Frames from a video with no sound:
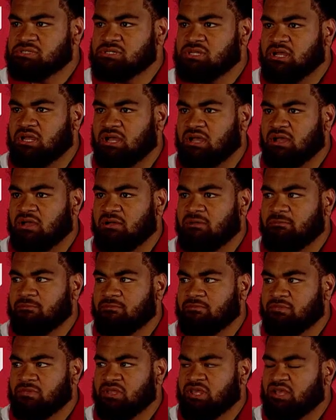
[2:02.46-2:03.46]
uh,
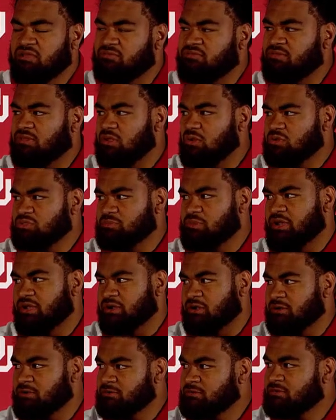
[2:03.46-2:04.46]
it flows
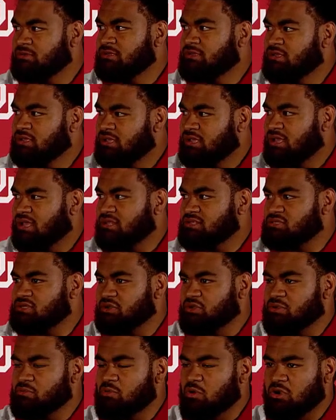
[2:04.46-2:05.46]
better, and so
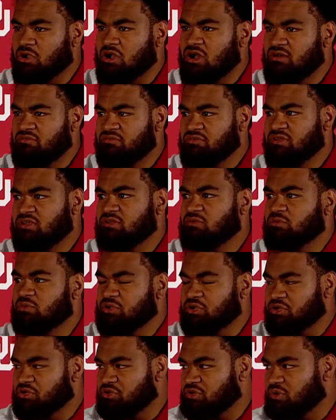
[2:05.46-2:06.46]
you're more confident in what
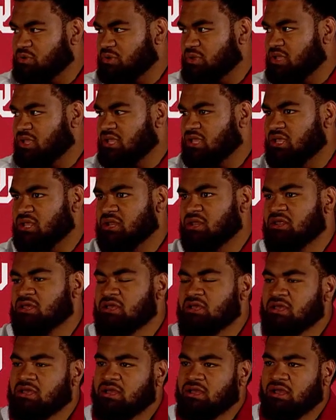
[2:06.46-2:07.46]
you're doing and
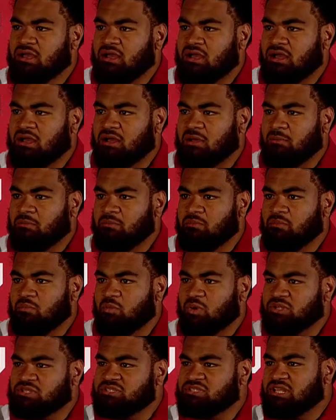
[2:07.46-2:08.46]
um,
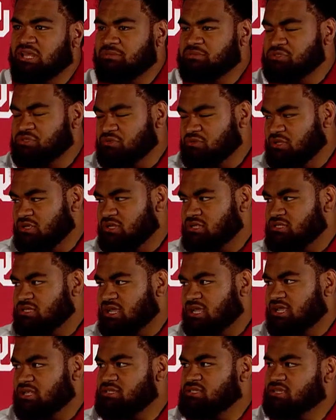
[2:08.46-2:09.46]
what steps you need to
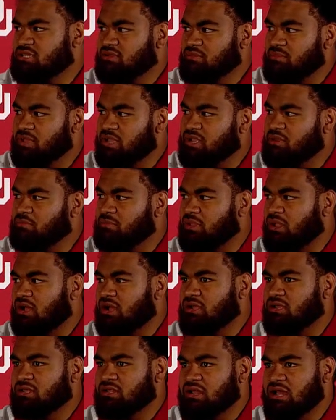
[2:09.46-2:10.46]
take to make a
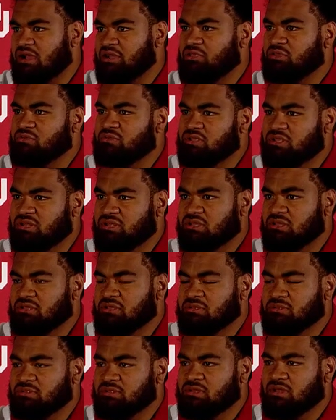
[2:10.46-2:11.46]
block and how you need to
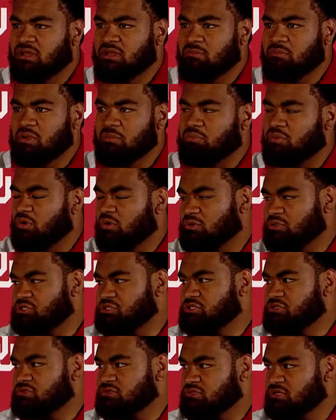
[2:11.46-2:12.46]
um,
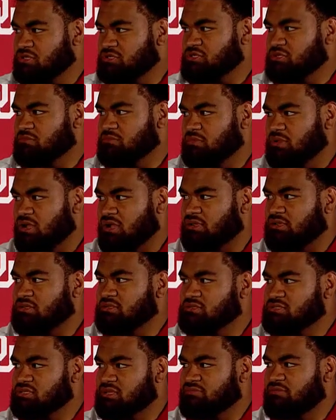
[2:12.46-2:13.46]
approach a certain block
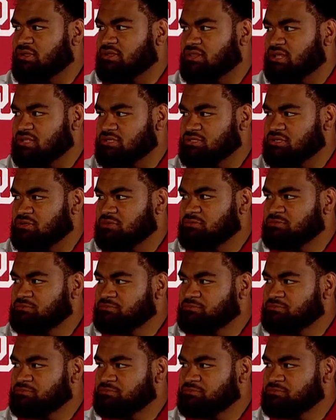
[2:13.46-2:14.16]
and stuff like that. So.